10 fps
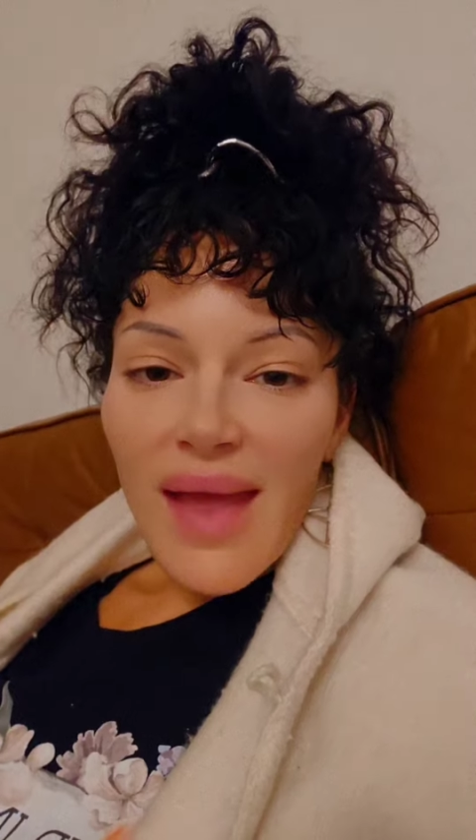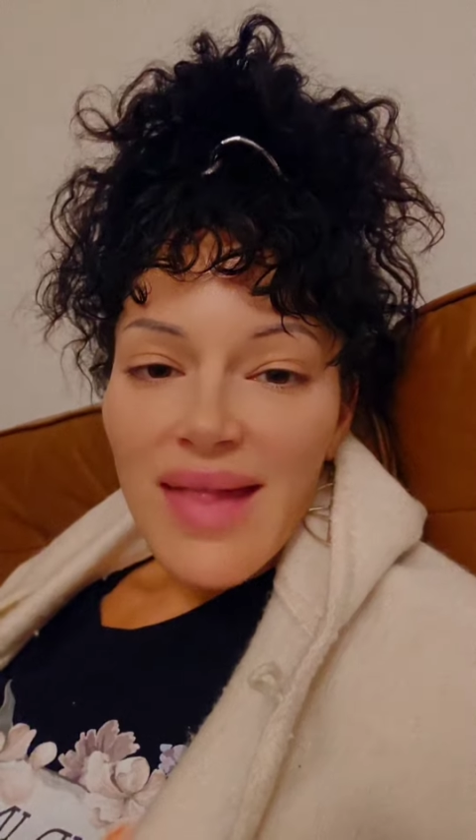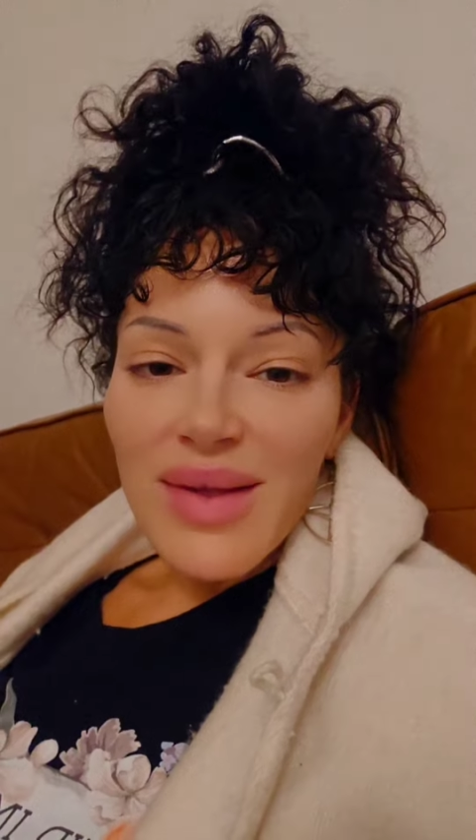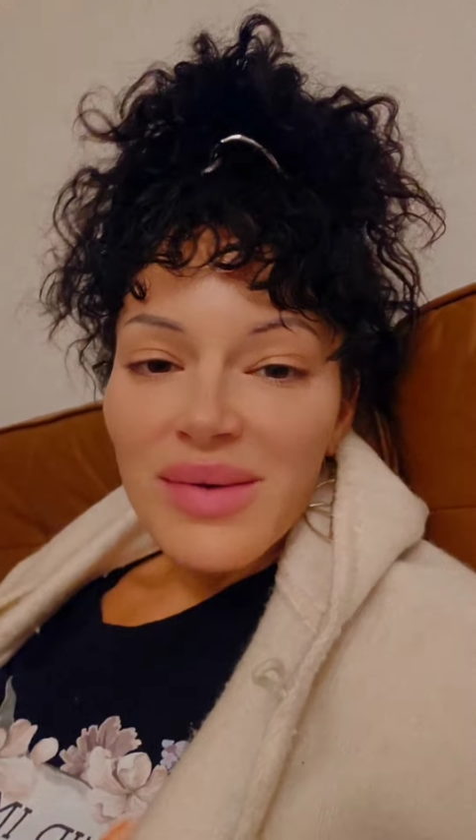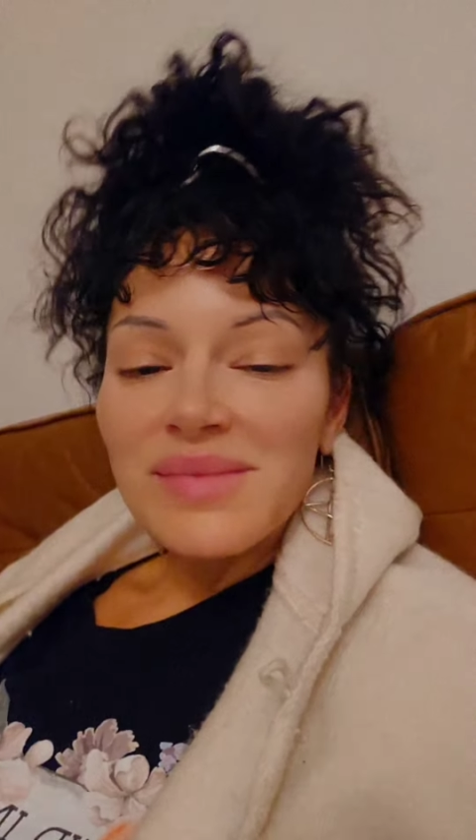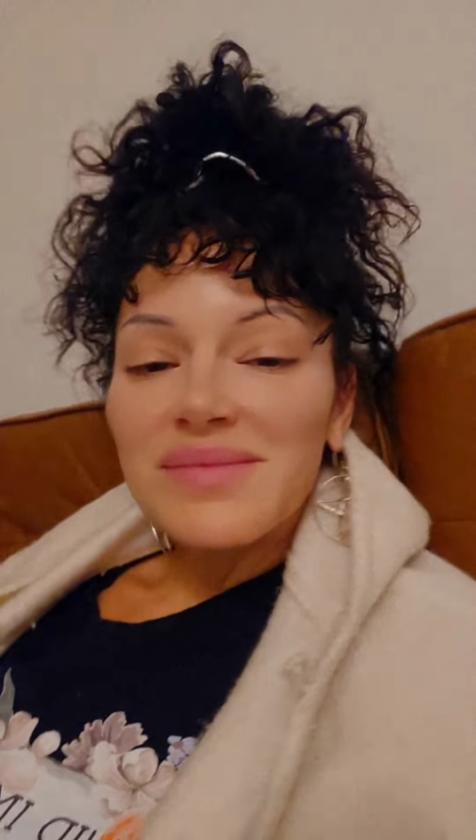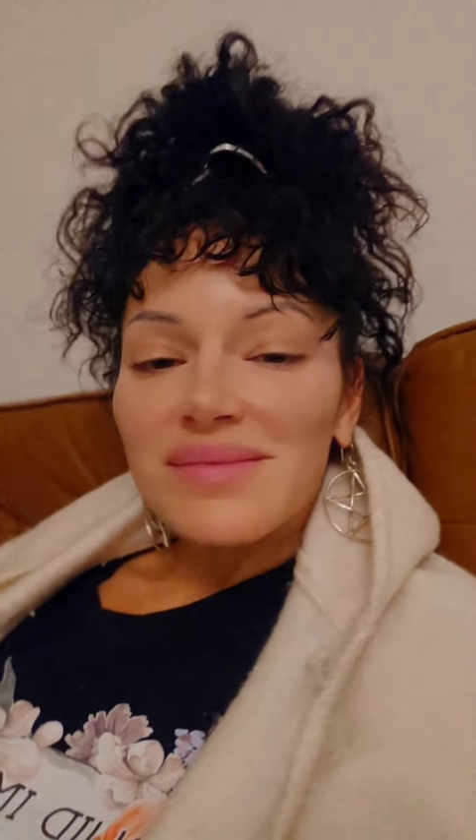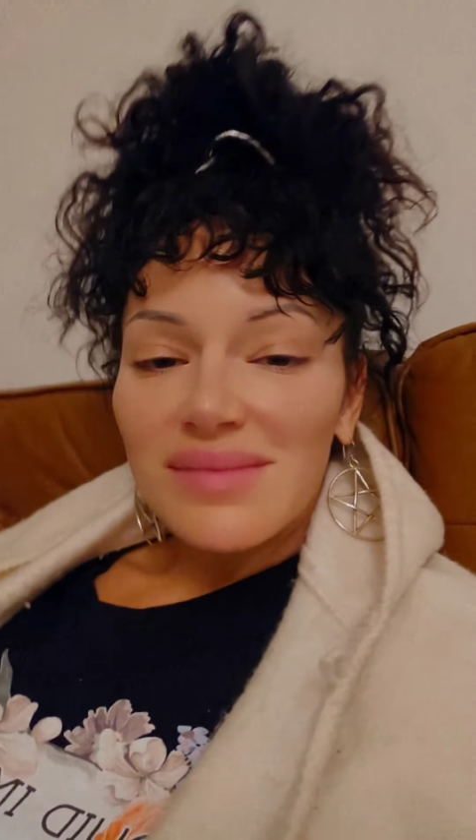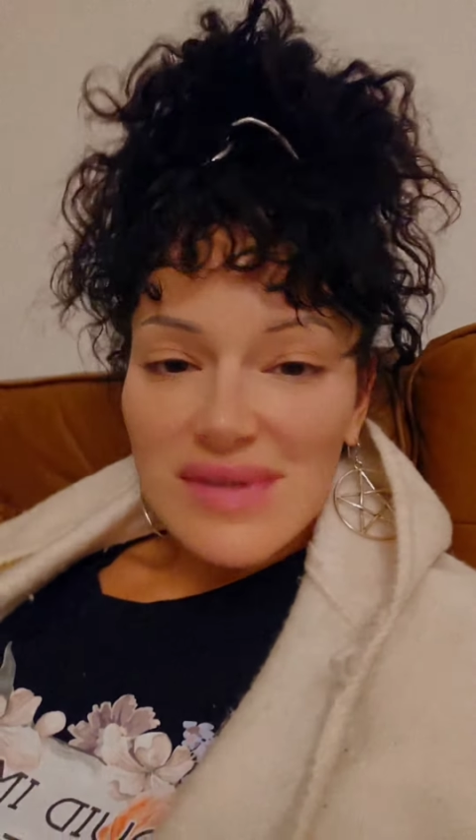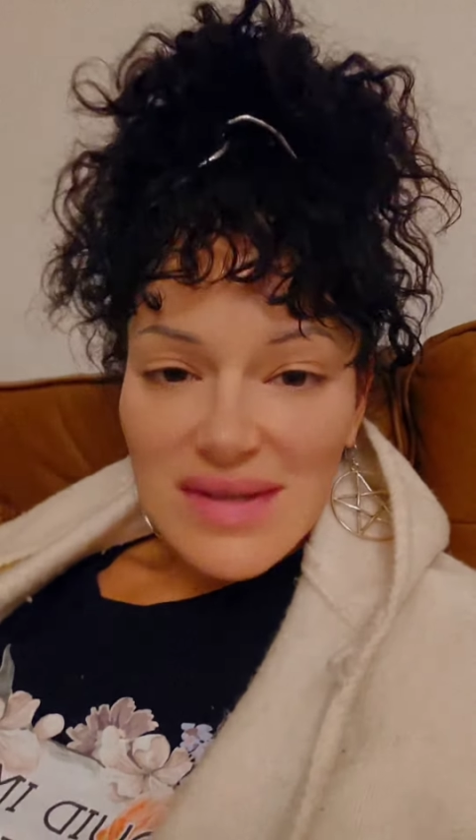Hello.
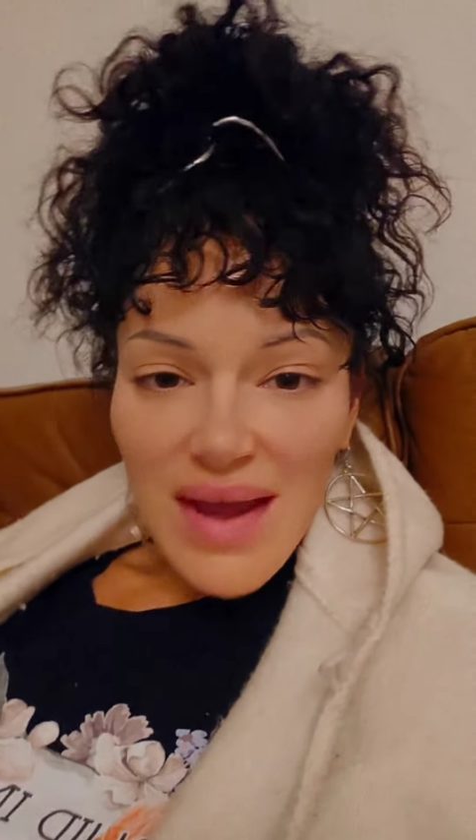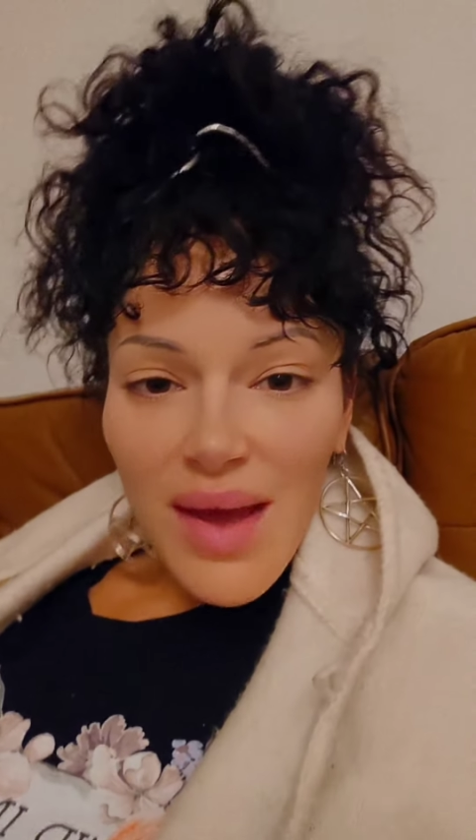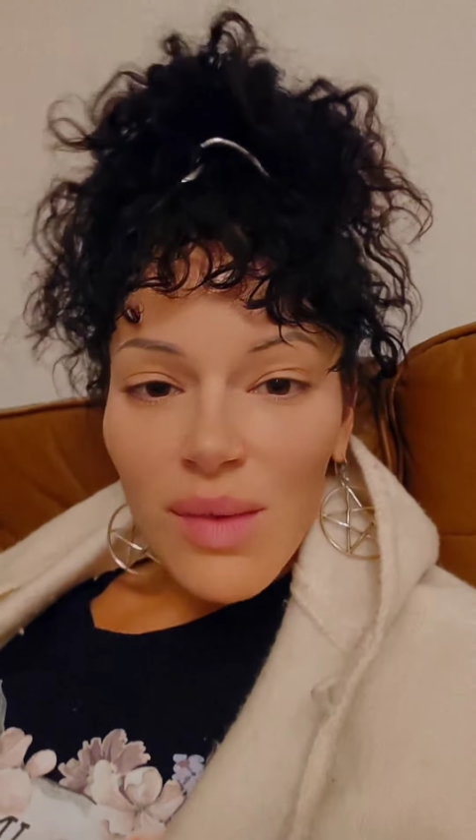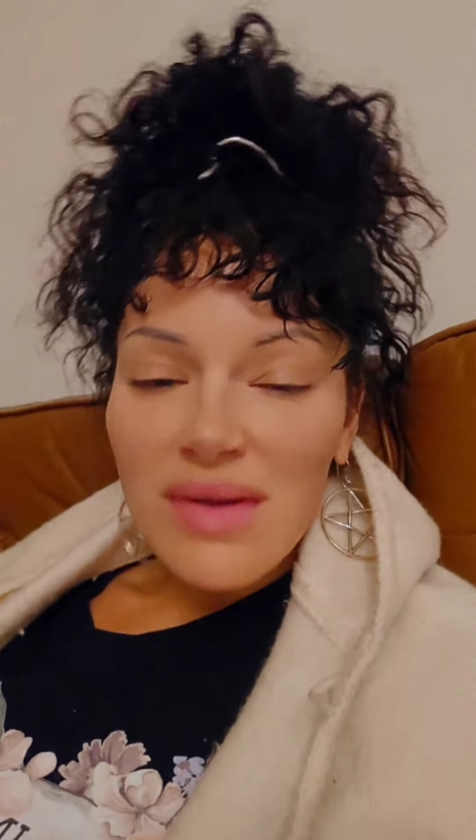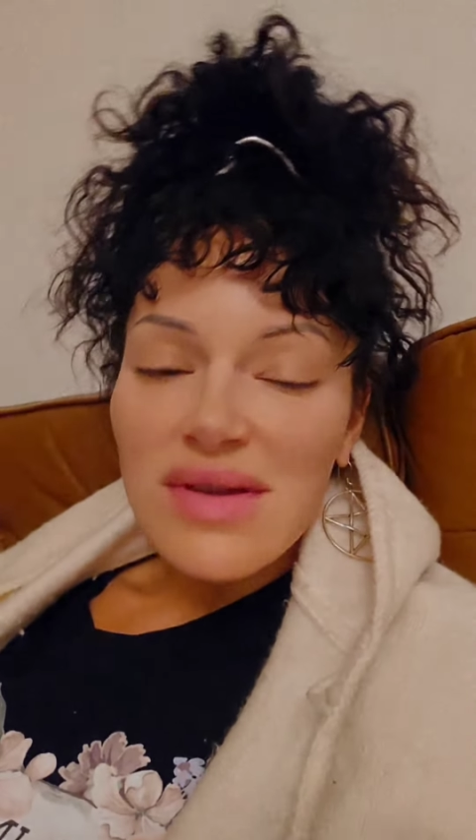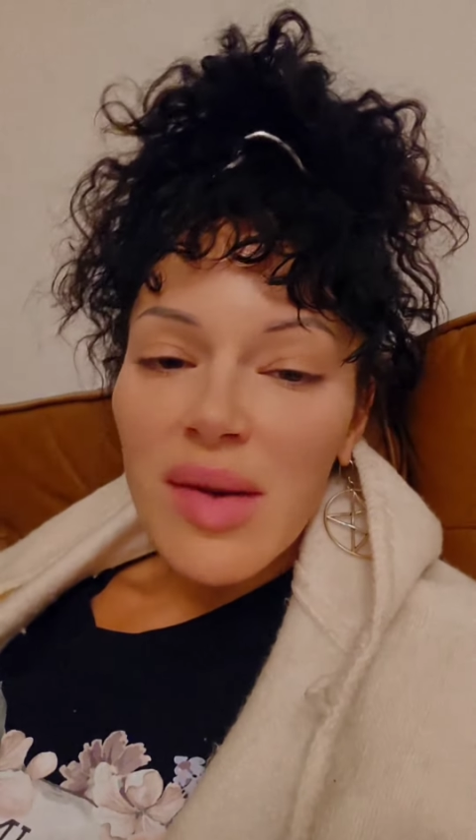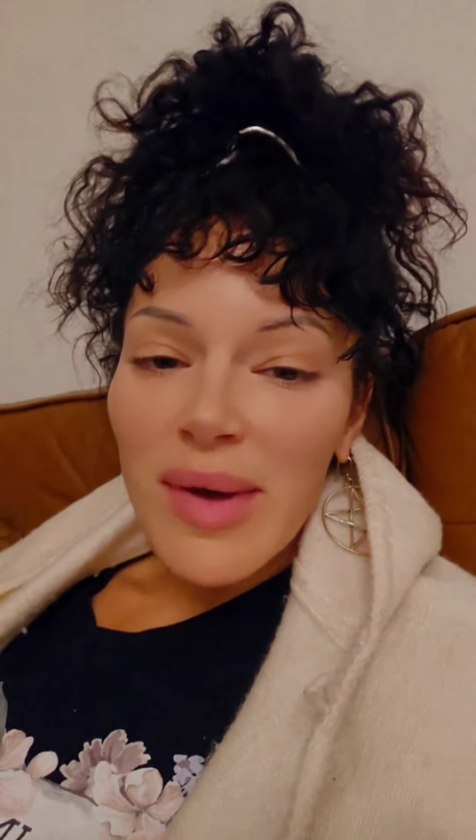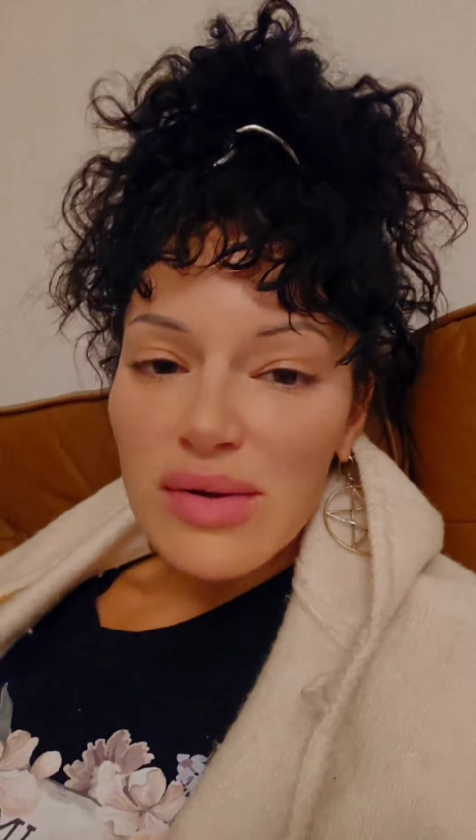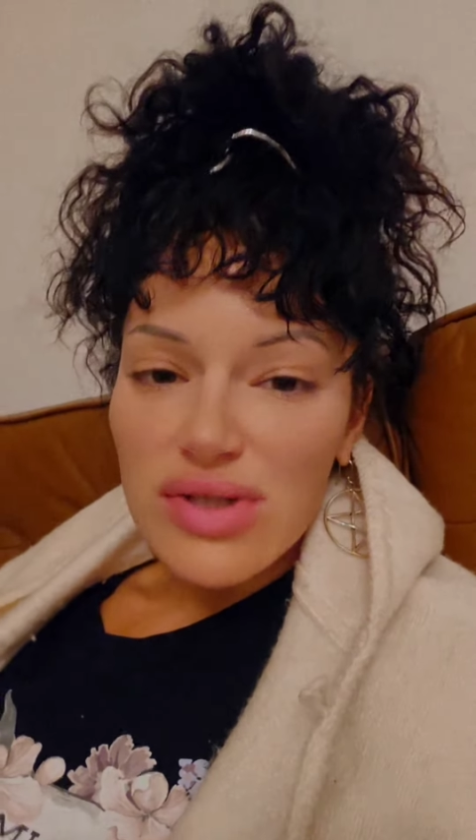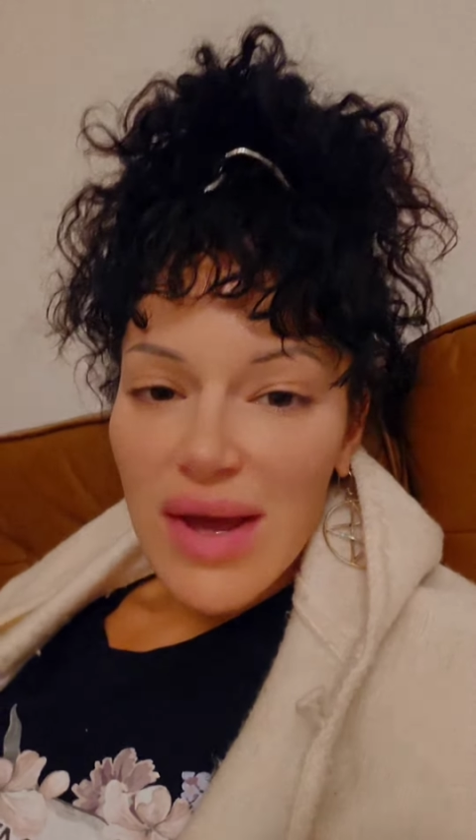Today I want to talk
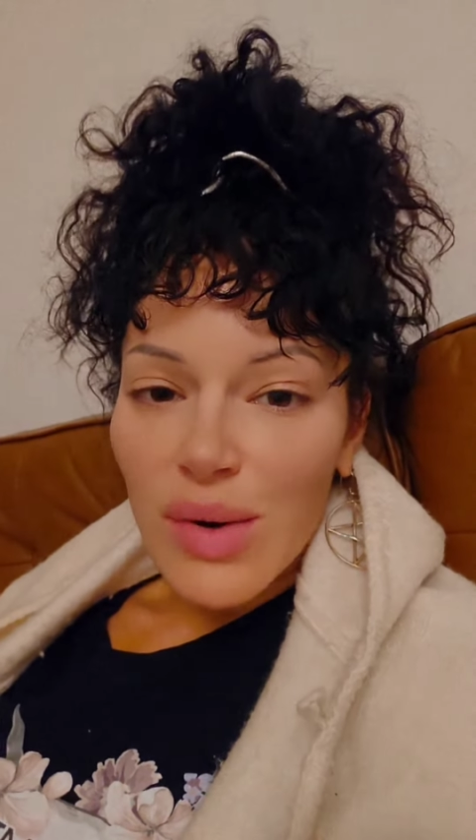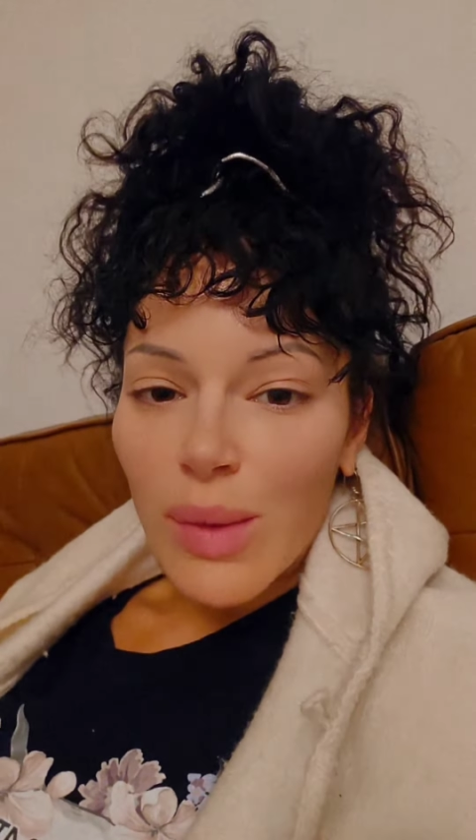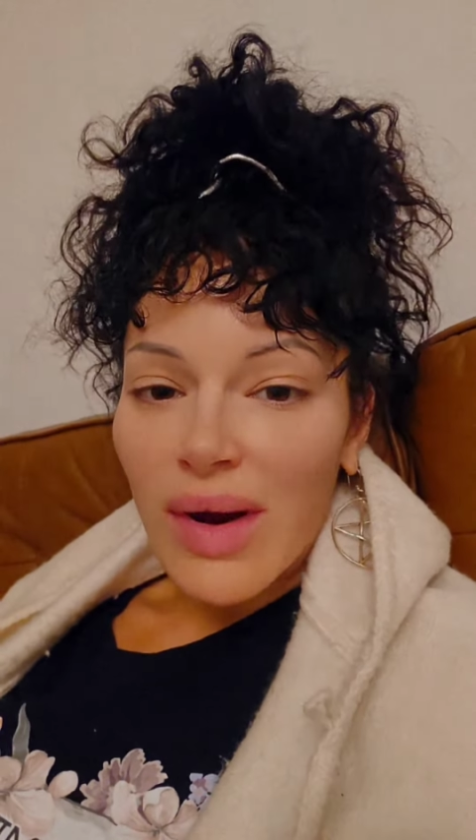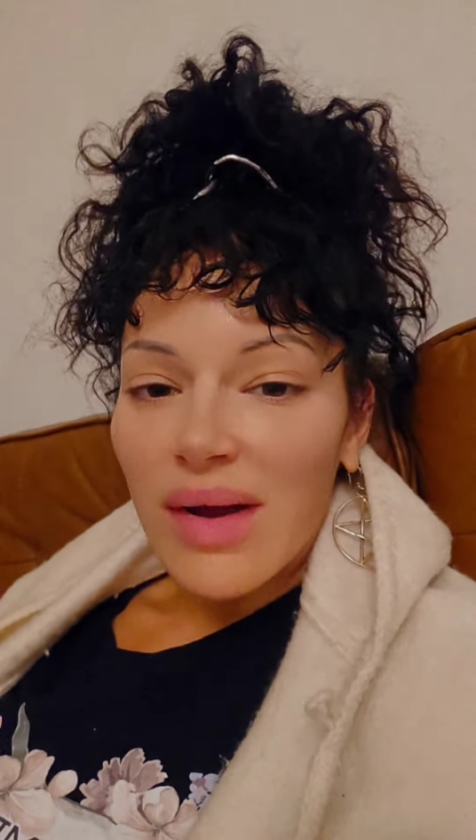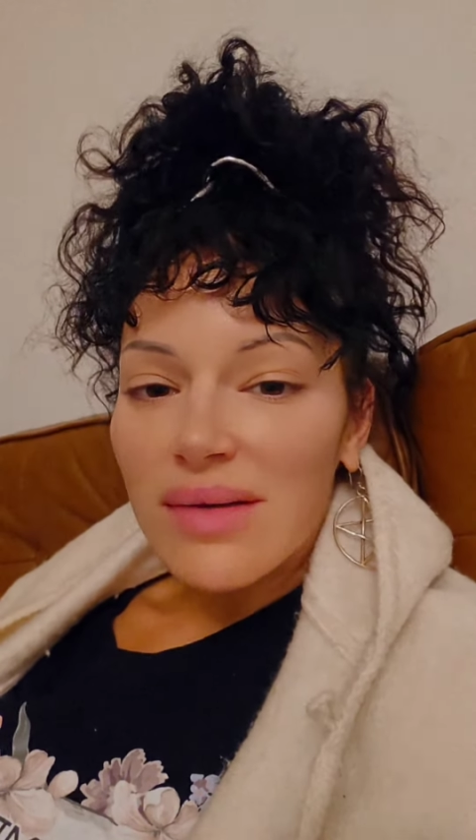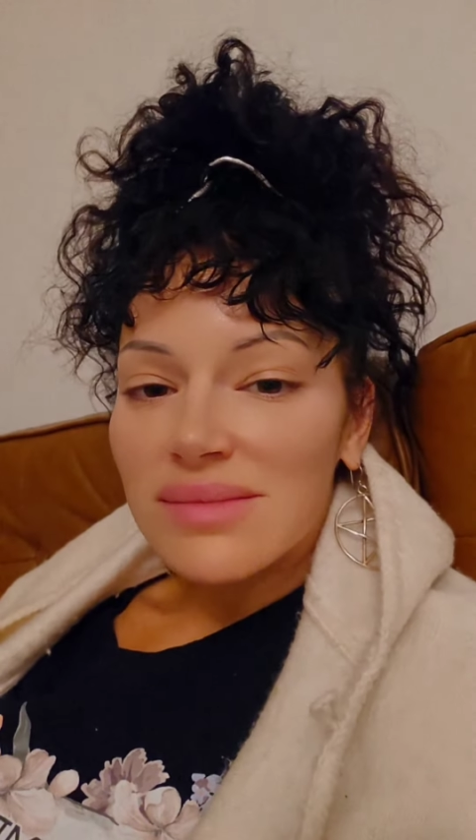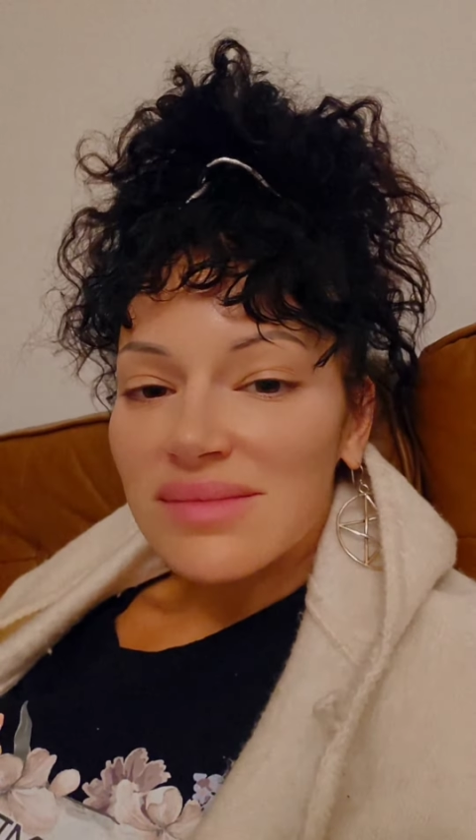about shadow work.